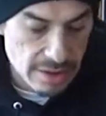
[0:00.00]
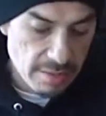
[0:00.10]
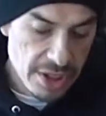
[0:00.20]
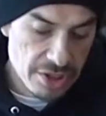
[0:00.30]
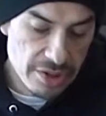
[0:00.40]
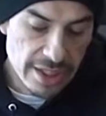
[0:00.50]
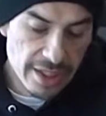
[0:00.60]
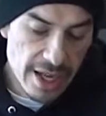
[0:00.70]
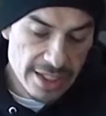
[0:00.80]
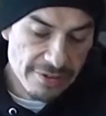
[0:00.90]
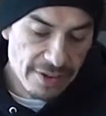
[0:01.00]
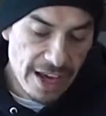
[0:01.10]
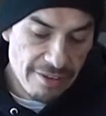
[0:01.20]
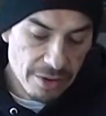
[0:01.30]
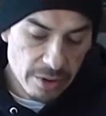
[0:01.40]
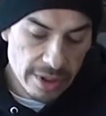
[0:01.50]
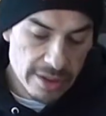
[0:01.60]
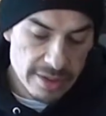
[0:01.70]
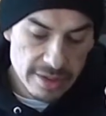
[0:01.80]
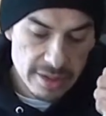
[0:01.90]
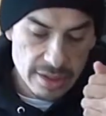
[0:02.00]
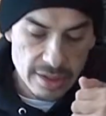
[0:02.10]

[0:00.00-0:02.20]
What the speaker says: make sure you get lots of flavonoids